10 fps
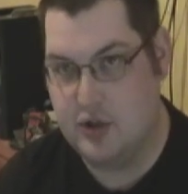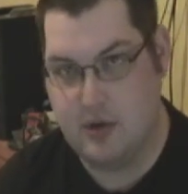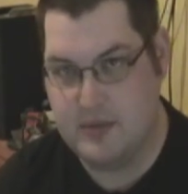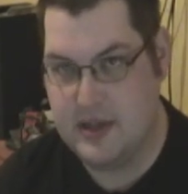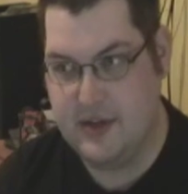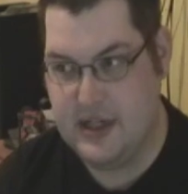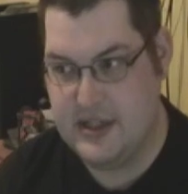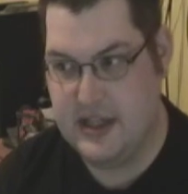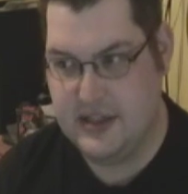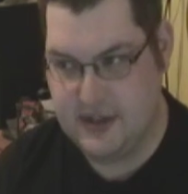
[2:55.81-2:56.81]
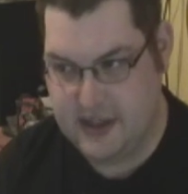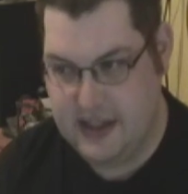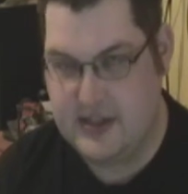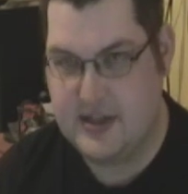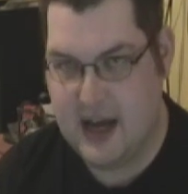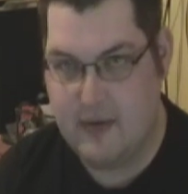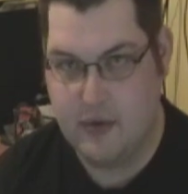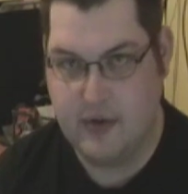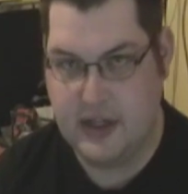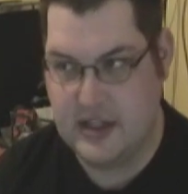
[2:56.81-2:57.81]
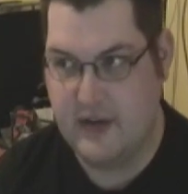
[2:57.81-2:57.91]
that comes out these days needs to have one of these